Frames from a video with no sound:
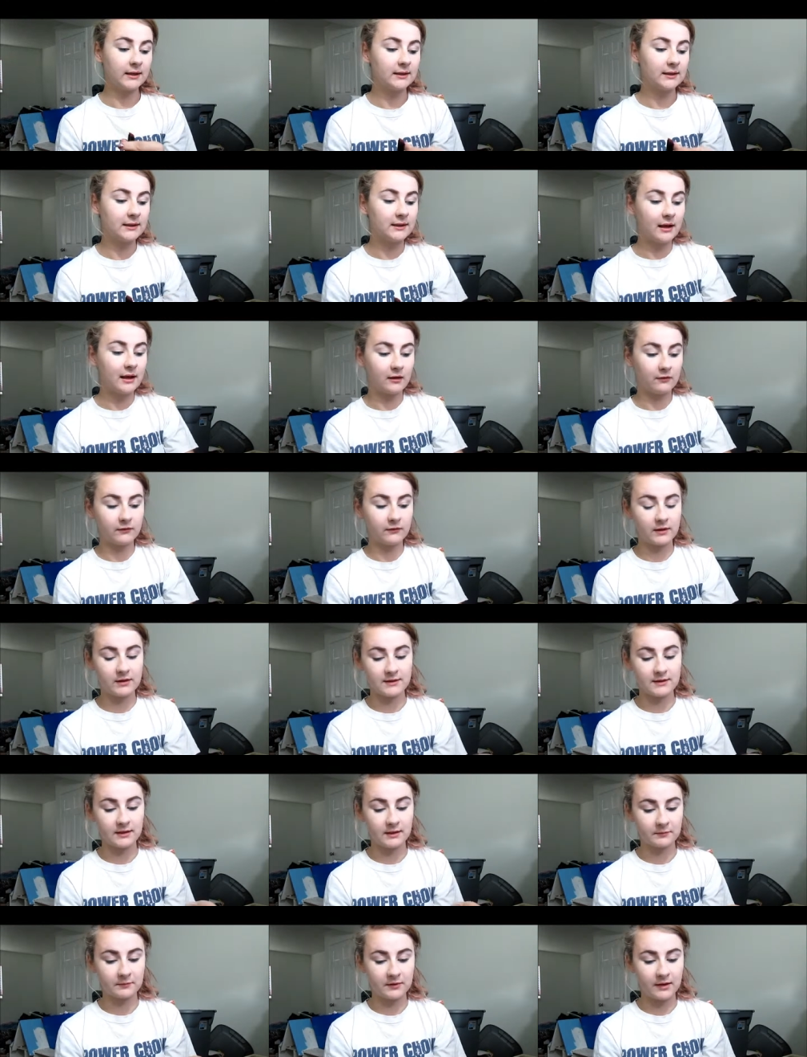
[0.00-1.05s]
love
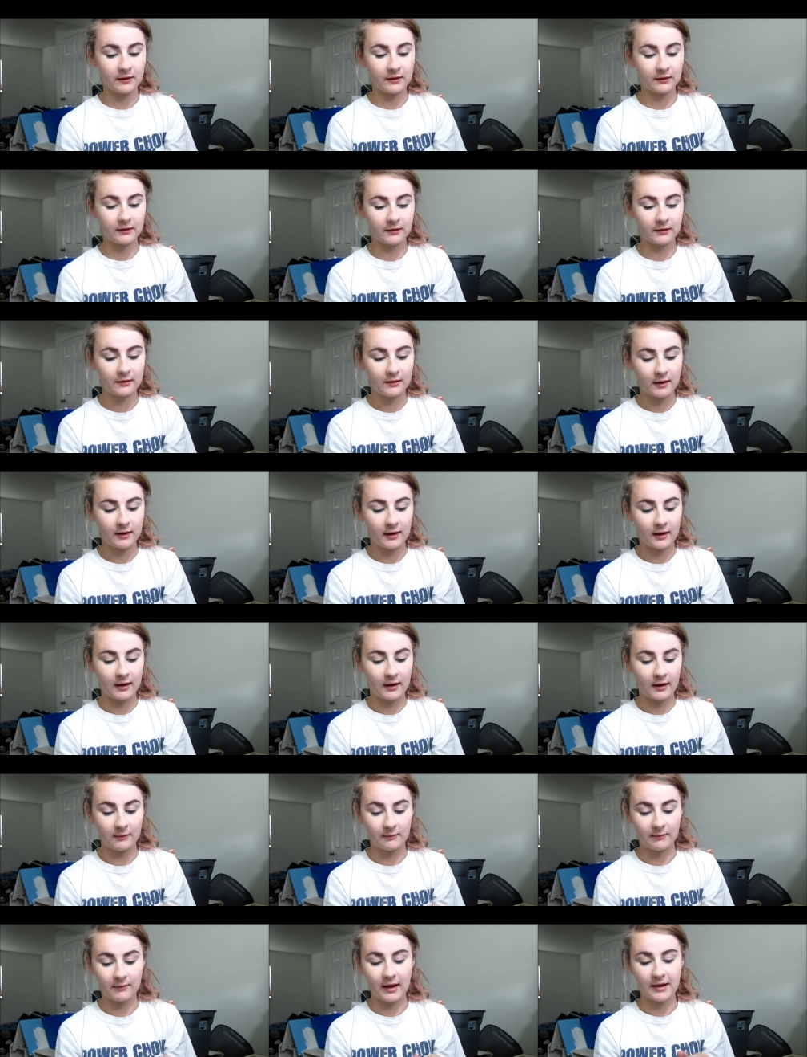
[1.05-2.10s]
this lip color.
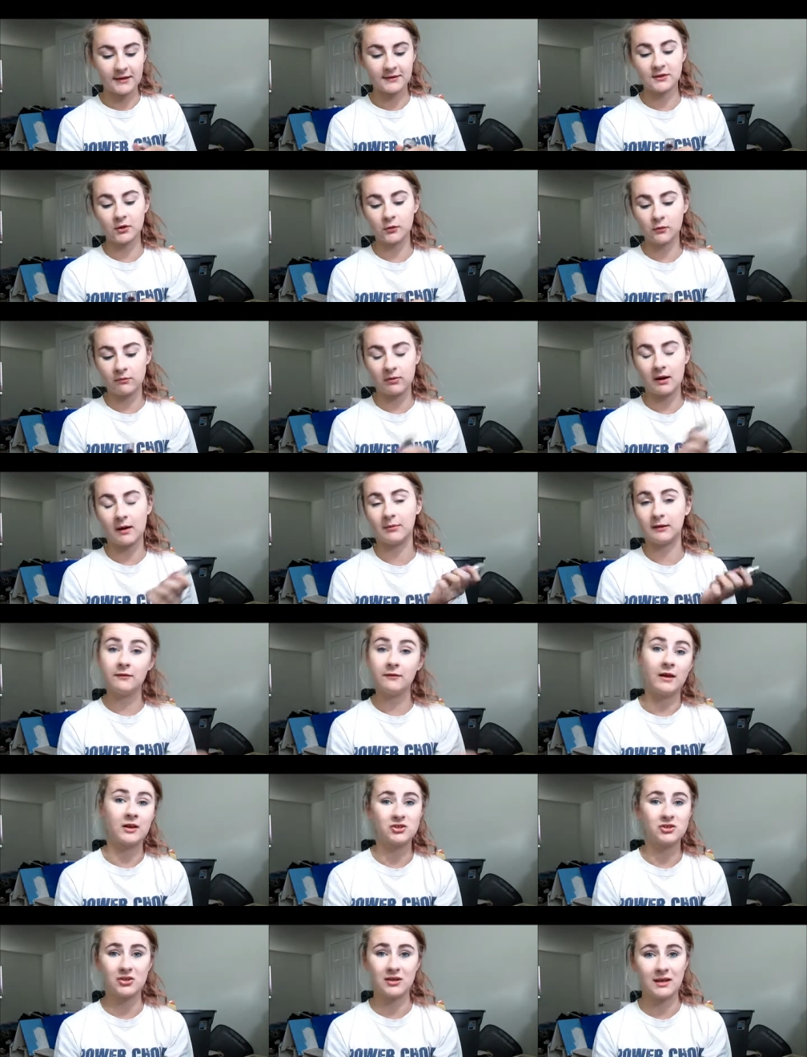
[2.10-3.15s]
Um, I still will probably
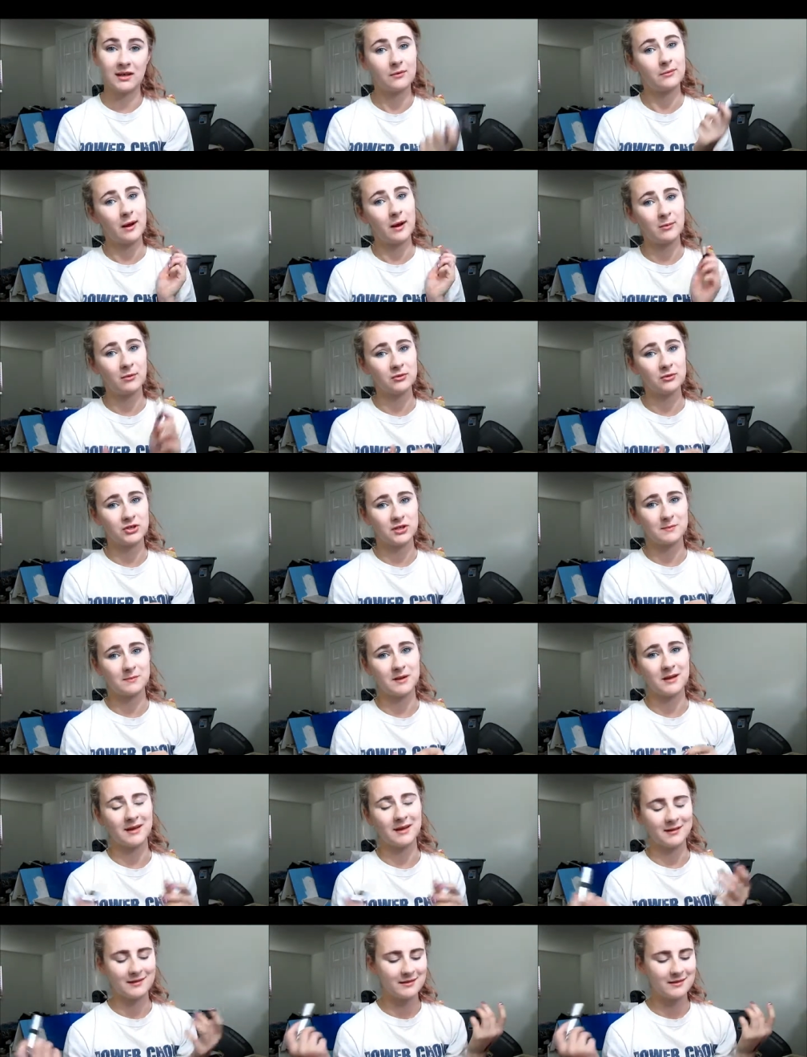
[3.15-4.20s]
eventually get Rebel just
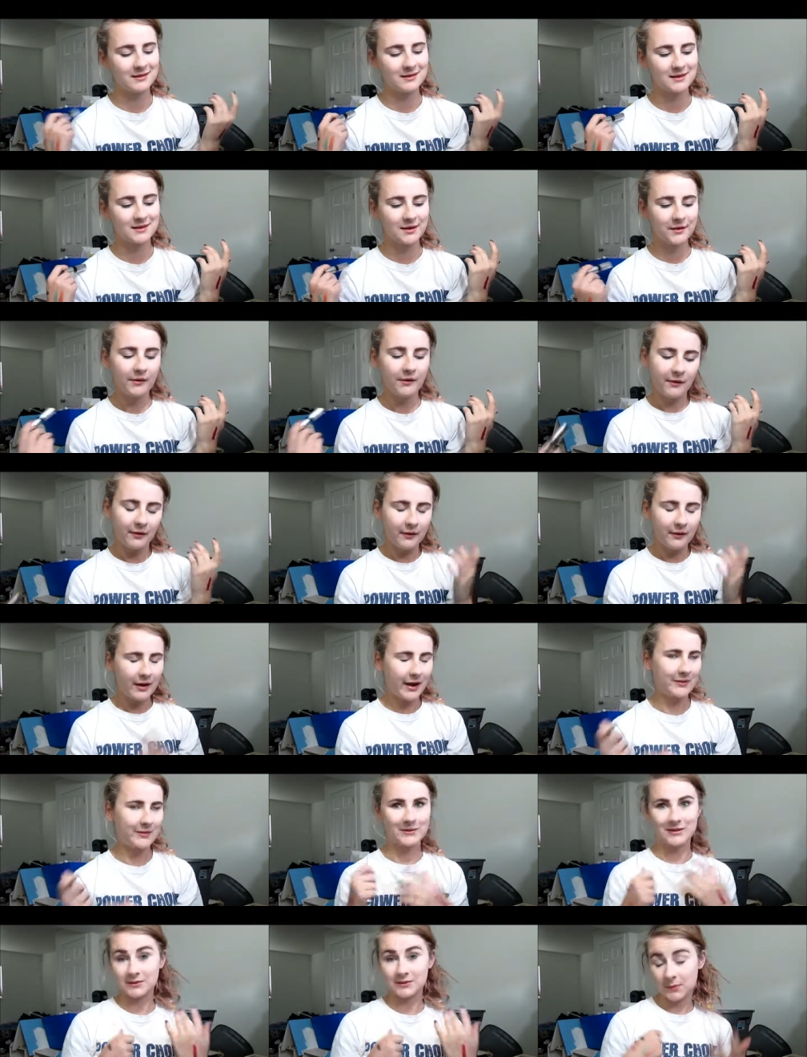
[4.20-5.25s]
because I
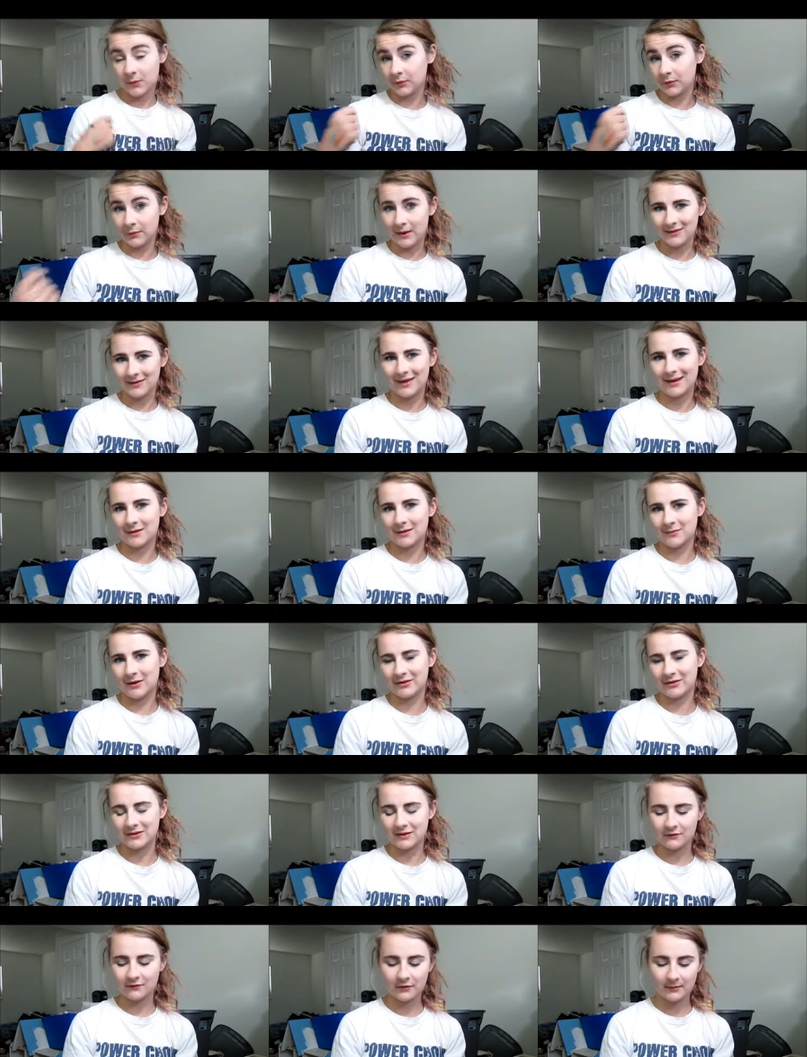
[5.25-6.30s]
want to be able to make that
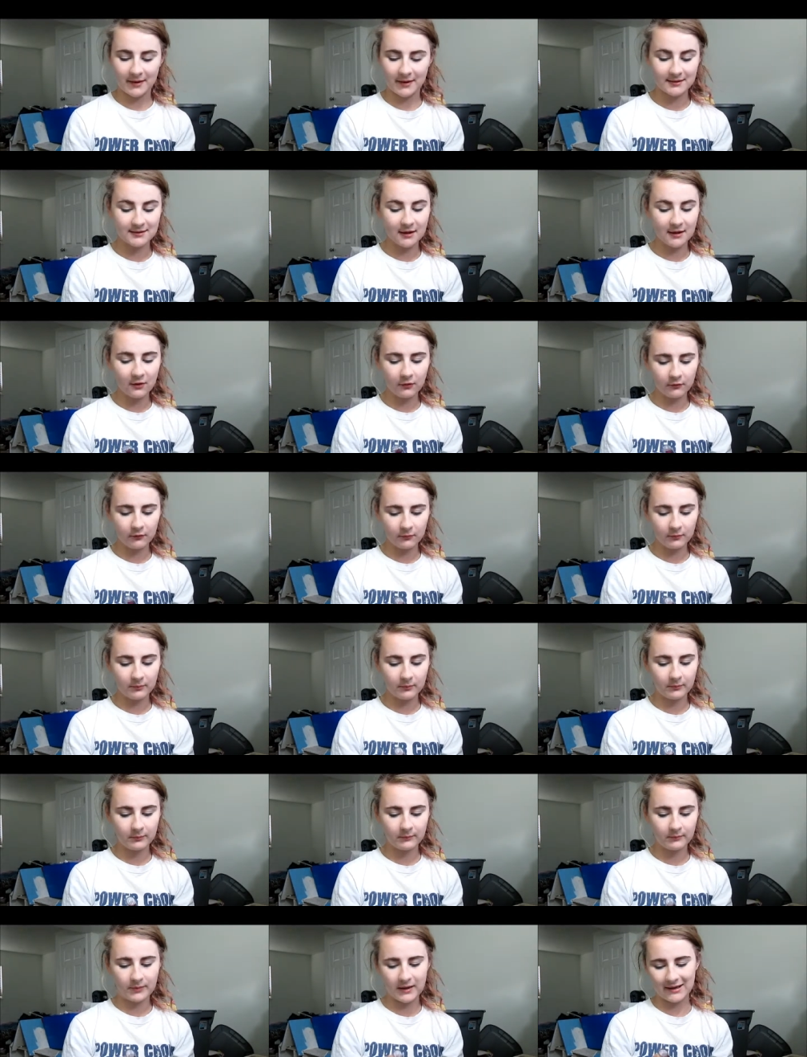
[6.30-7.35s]
comparison for myself
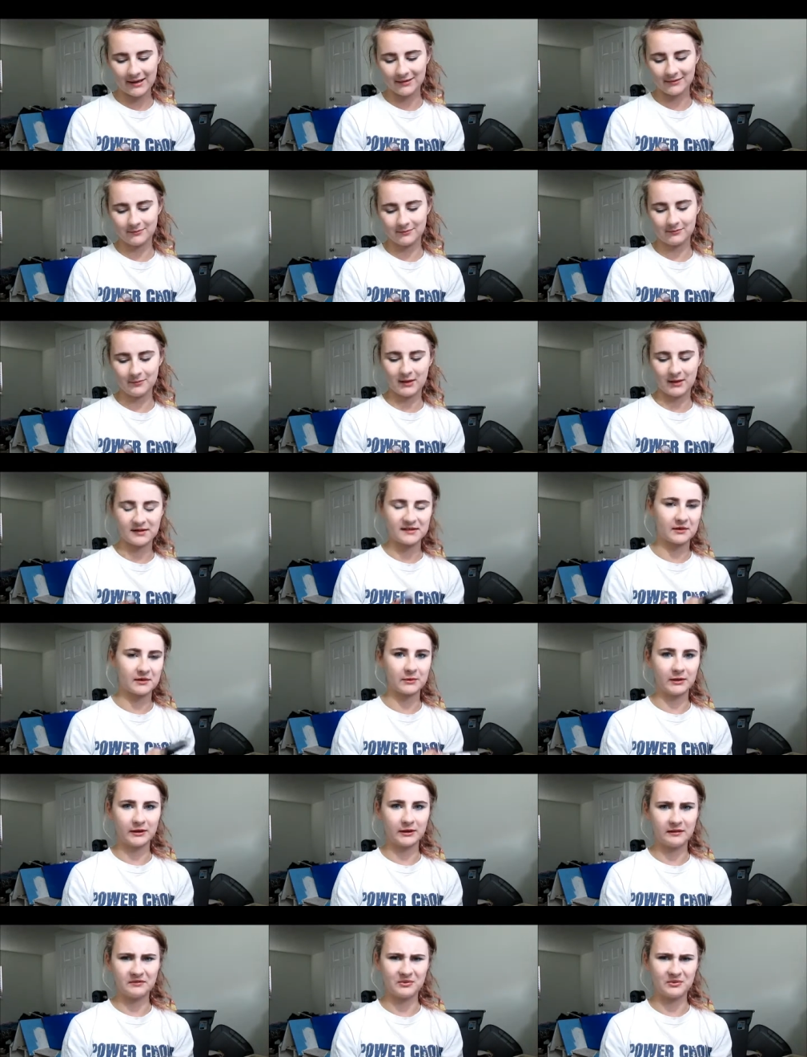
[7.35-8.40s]
and because I
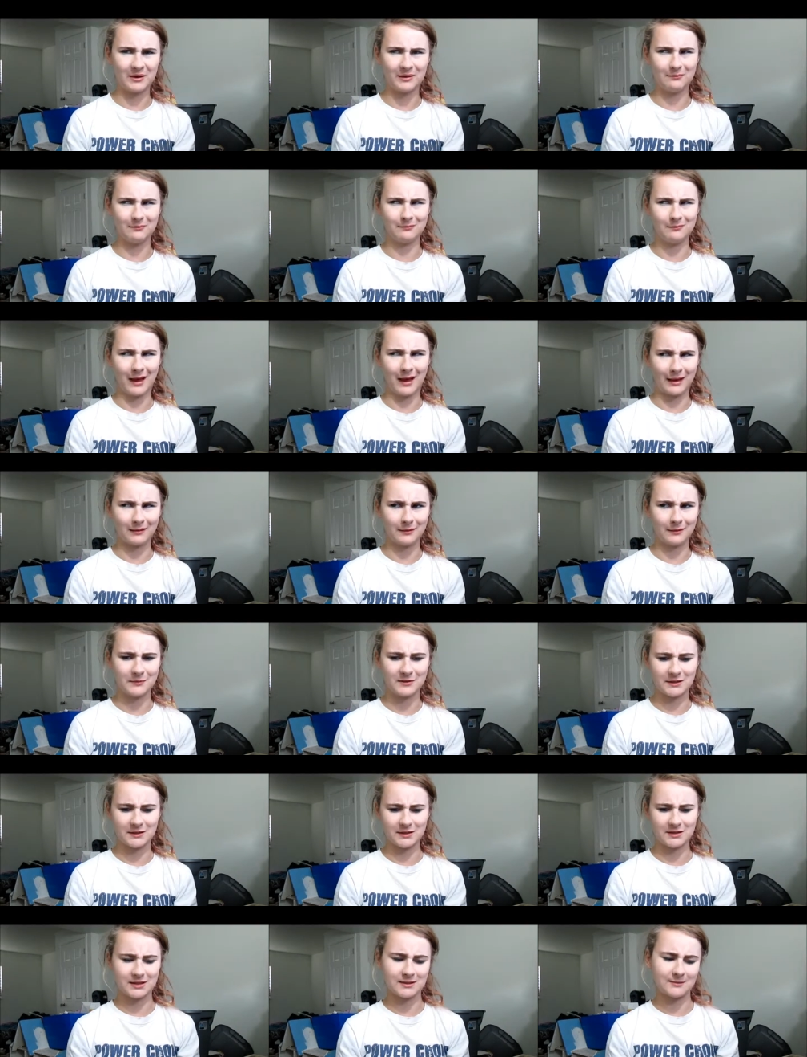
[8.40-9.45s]
really love the way MAC
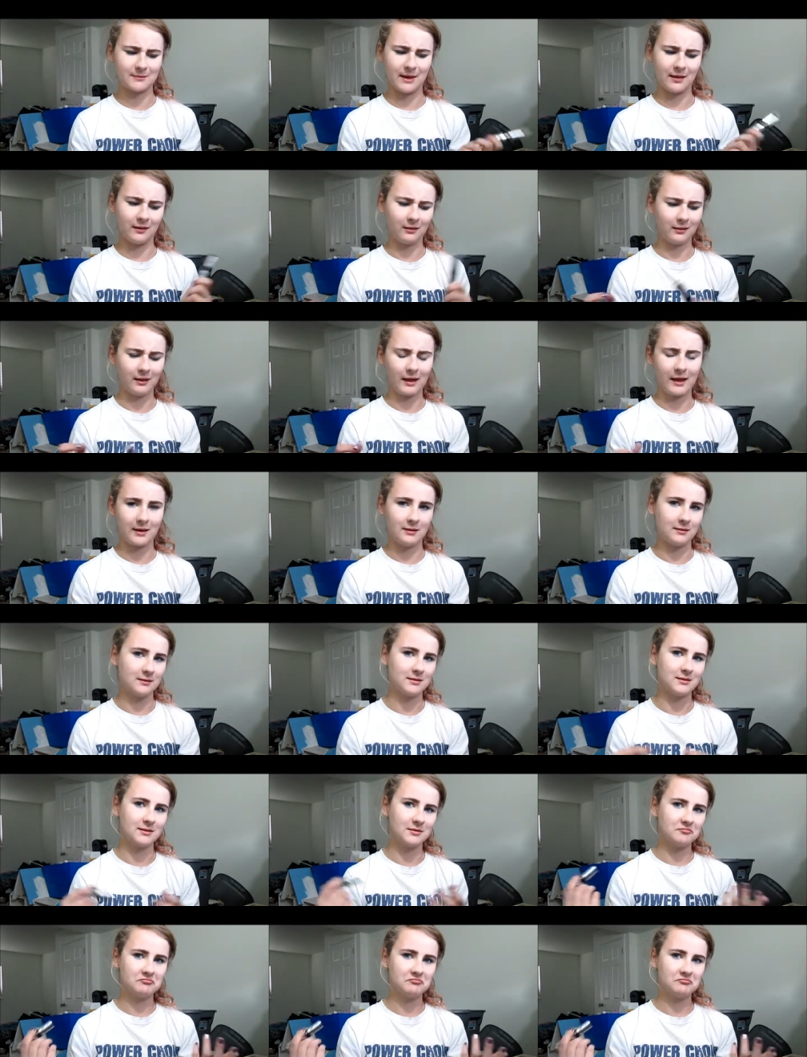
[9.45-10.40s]
lipsticks smell and